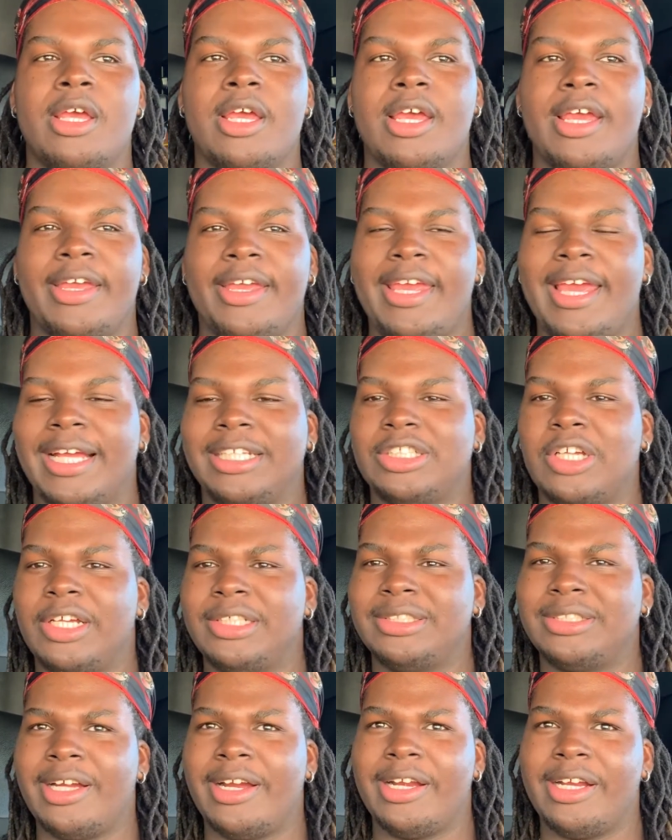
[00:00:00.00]
yeah, so I
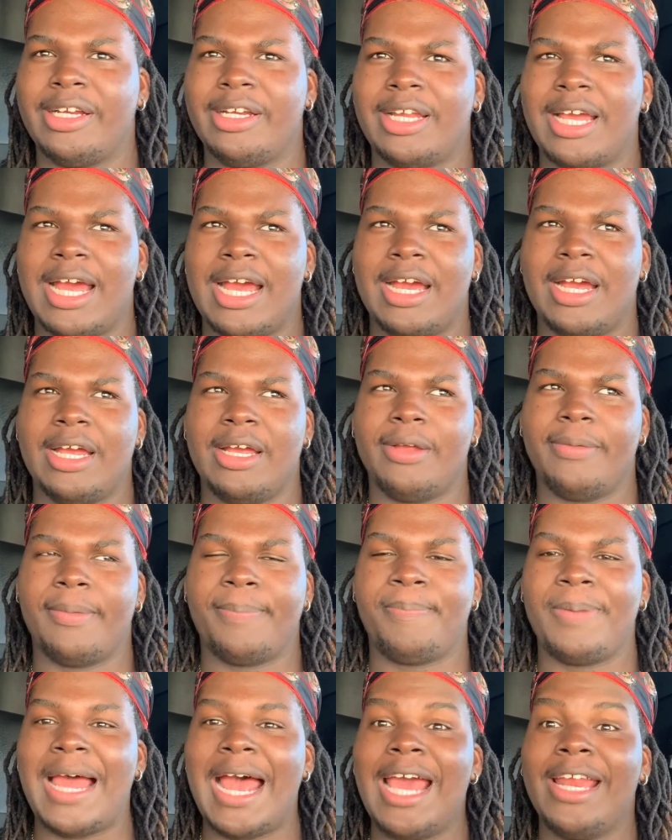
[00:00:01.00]

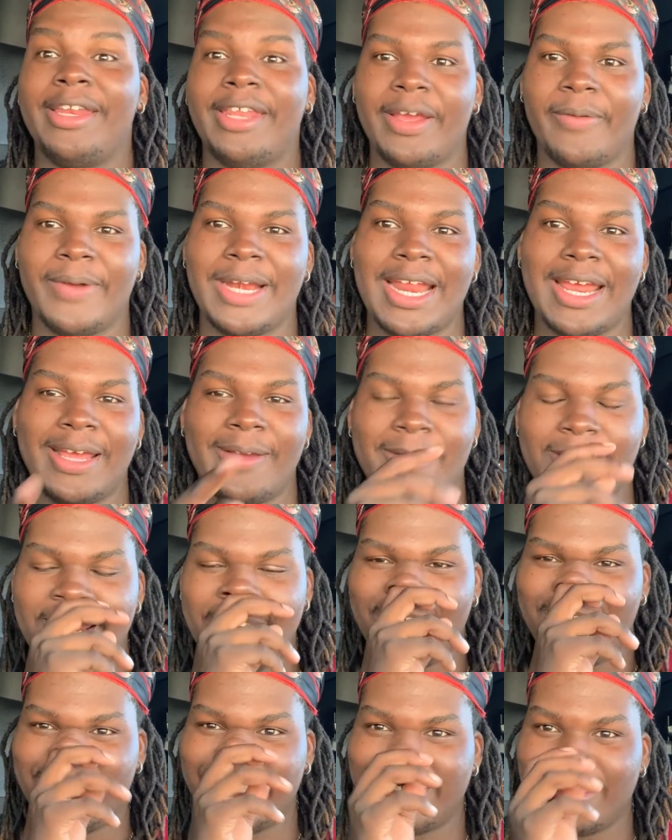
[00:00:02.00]
applied there when
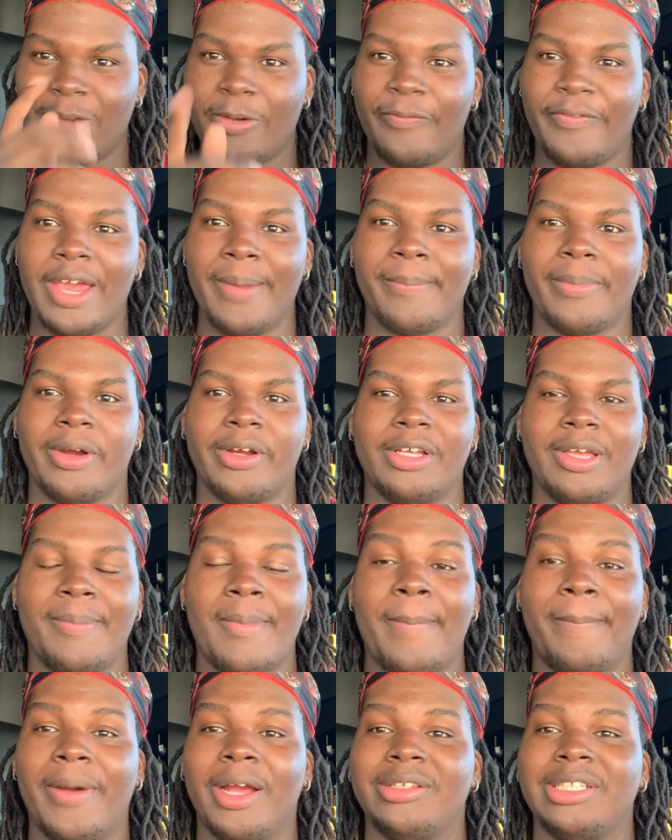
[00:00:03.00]
it was November, and
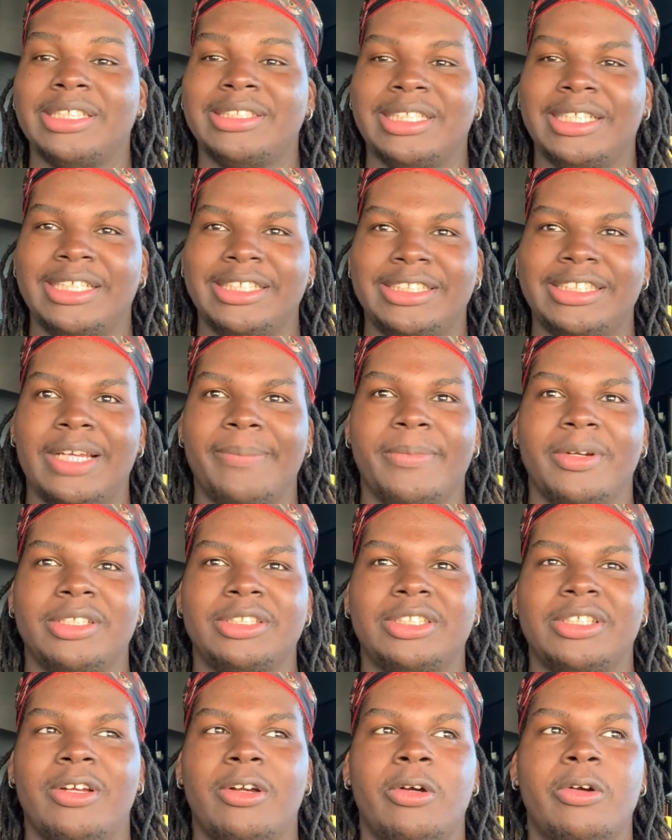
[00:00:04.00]
my birthday's in December.
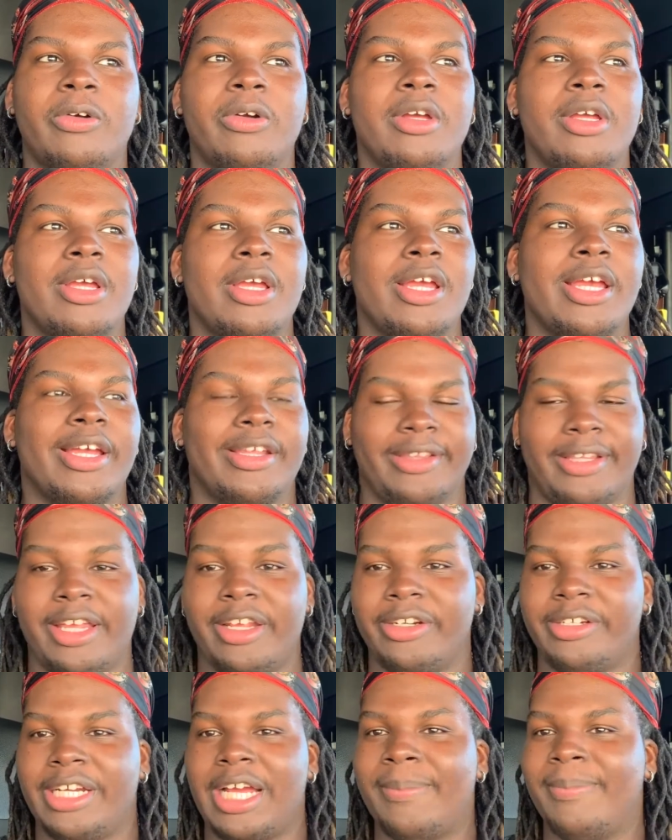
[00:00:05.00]
So
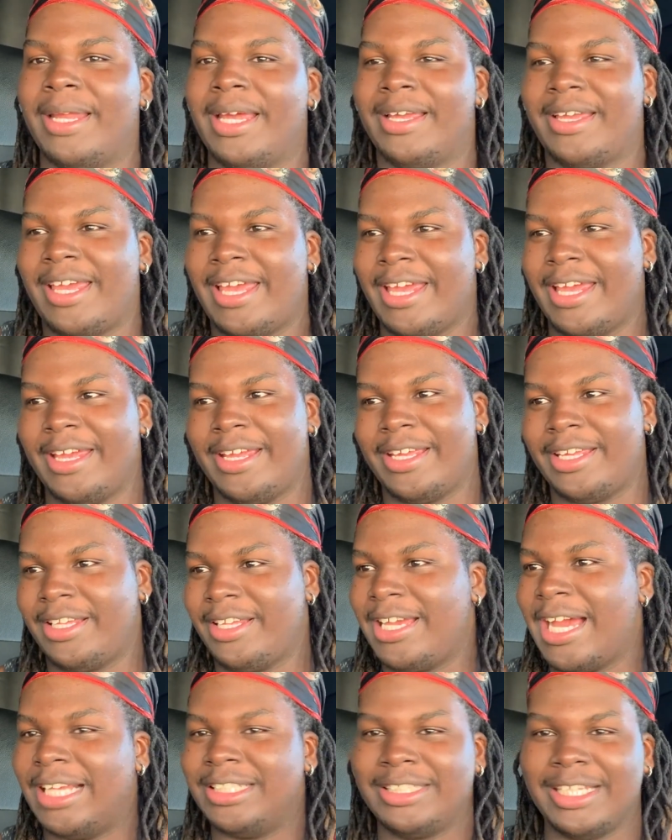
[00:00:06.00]
literally, I'm like, hey,
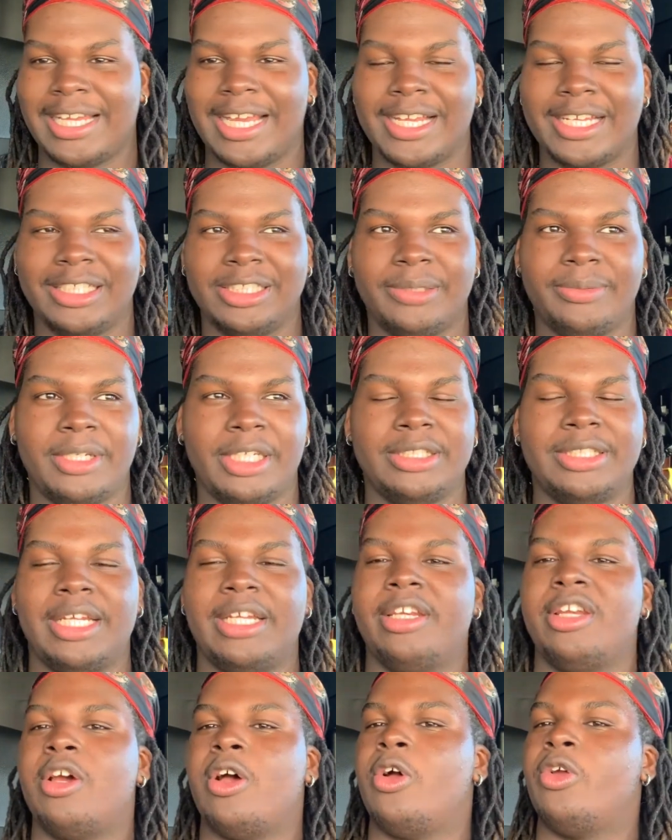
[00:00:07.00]
you gotta think I get them. They
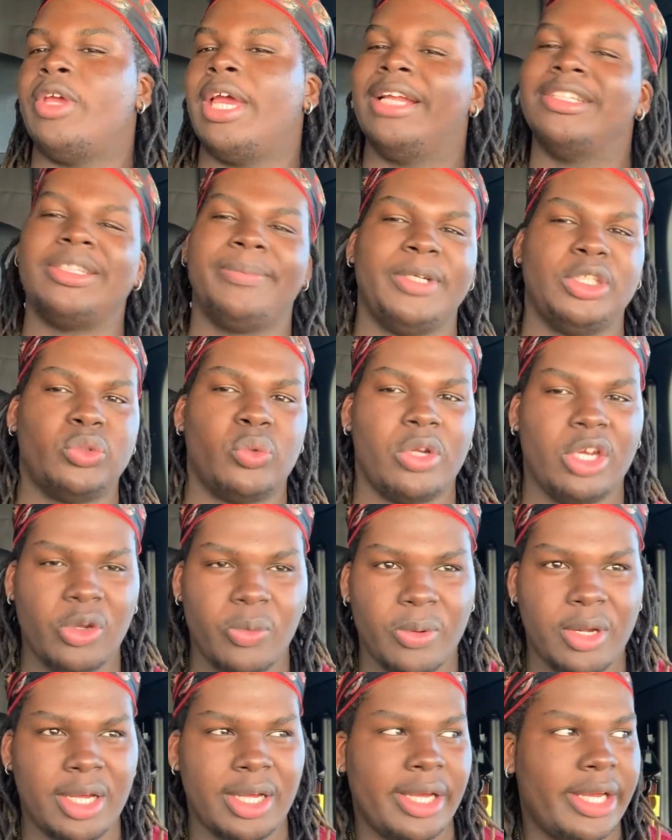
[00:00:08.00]
said, no, you have to be
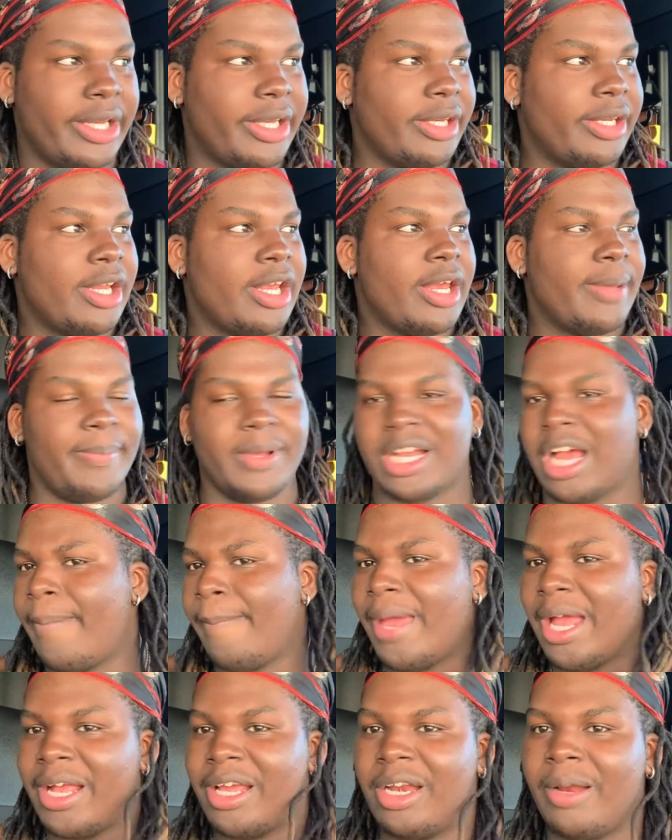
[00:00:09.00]
21, but come
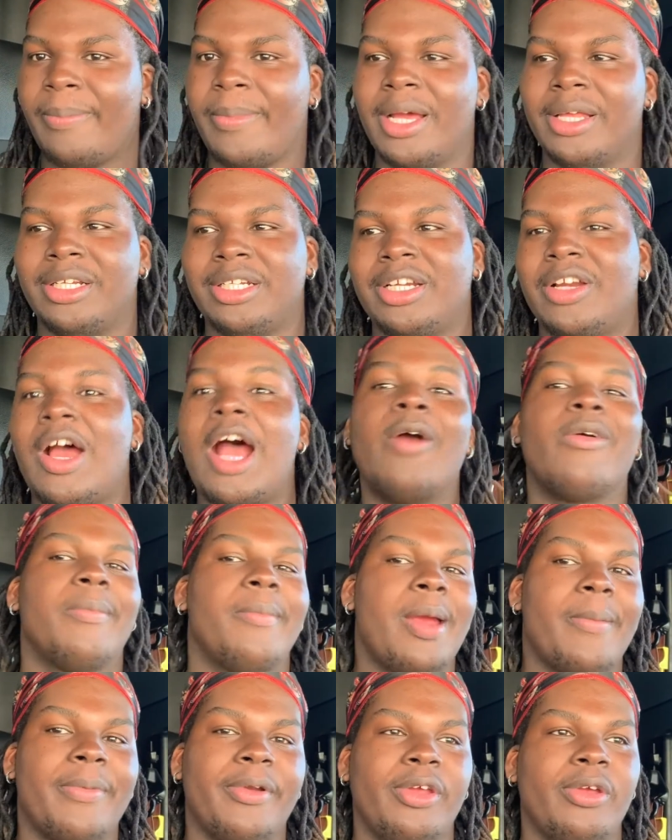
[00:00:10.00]
back in a month. I'll
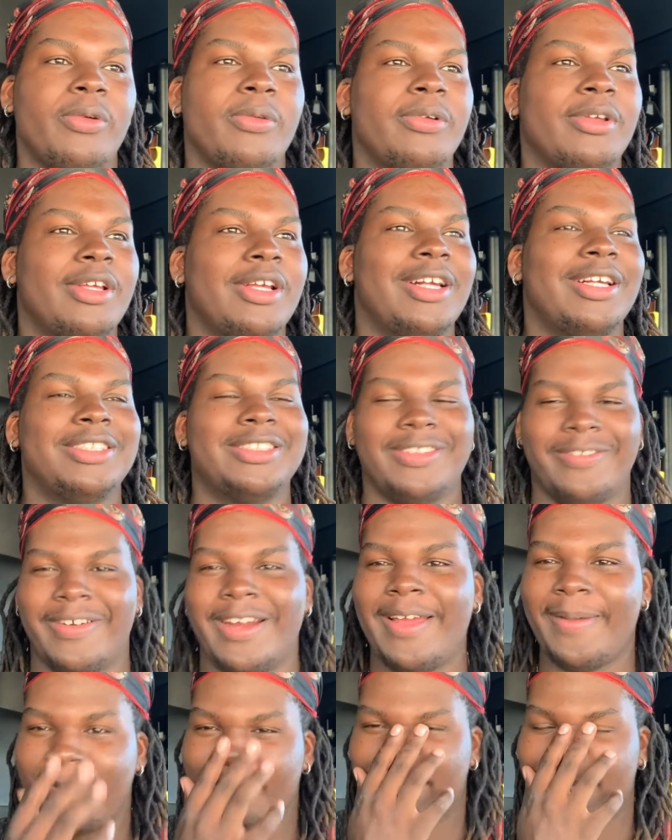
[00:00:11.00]
remember you. So,
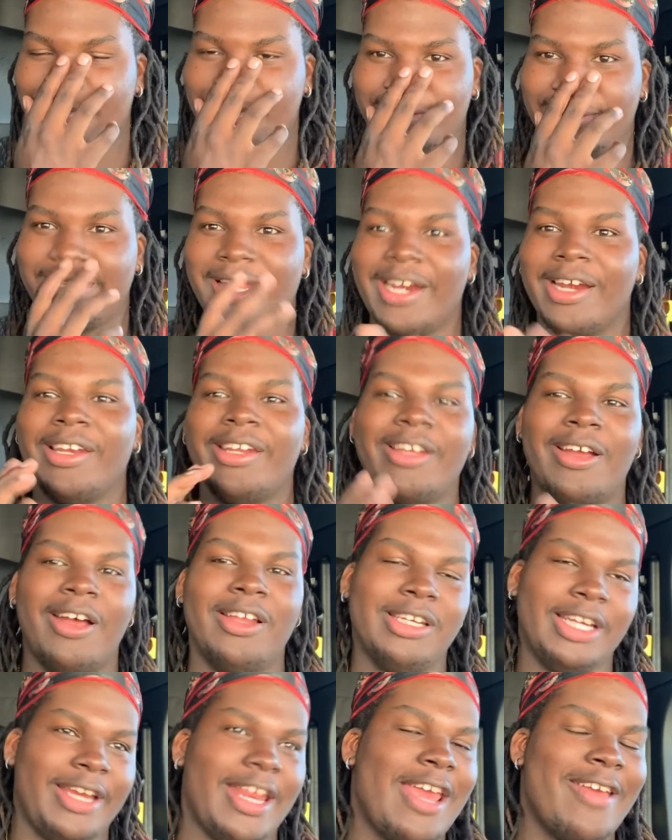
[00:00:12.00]
right, literally
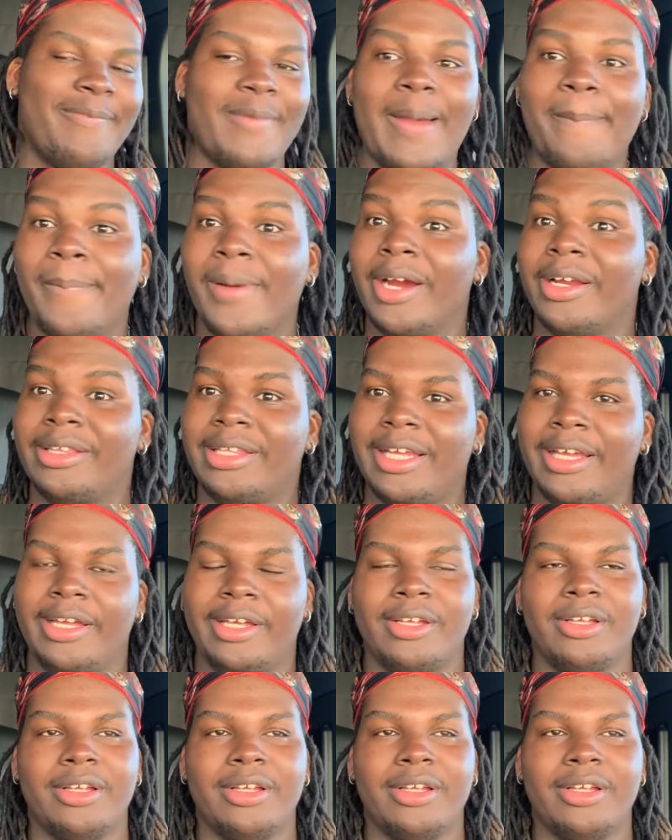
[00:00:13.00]
on the day of my birthday,